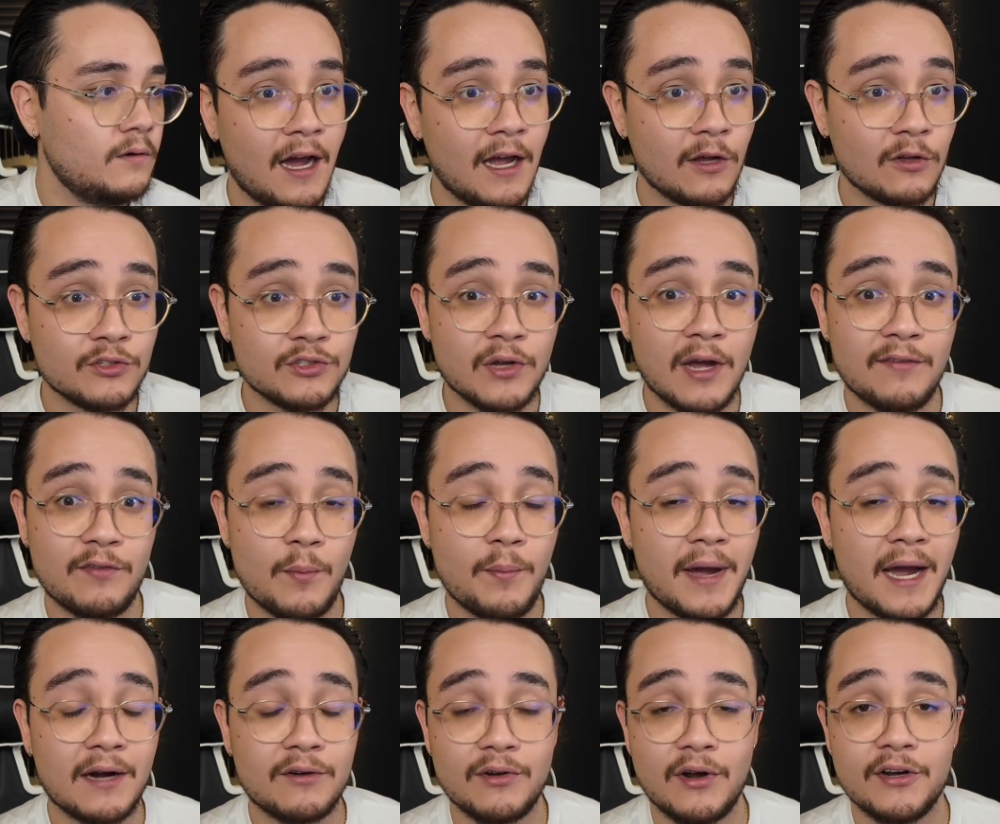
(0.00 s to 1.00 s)
I also have
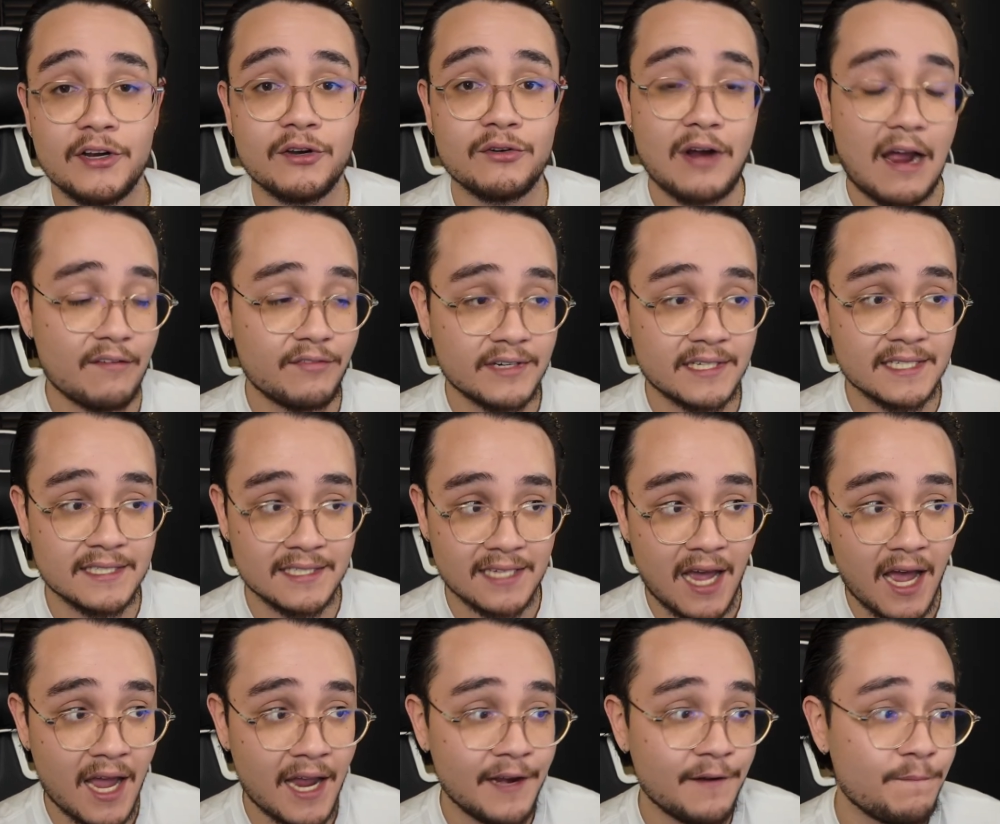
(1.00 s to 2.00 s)
a background in graphic
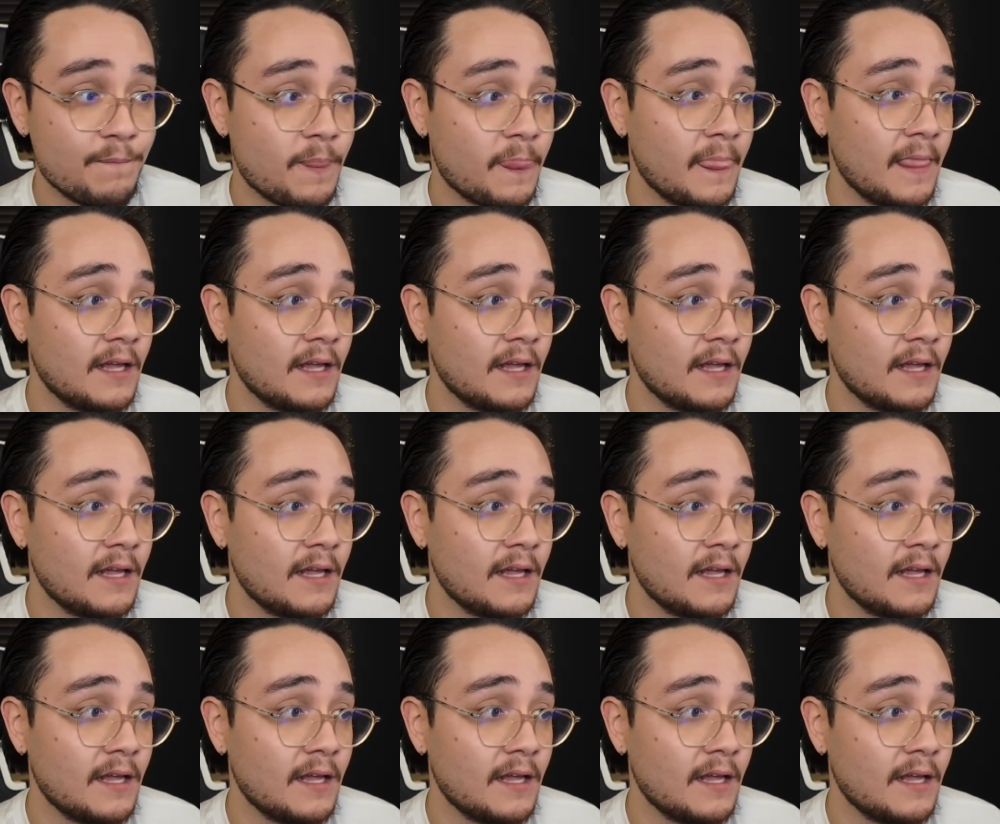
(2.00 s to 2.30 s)
design,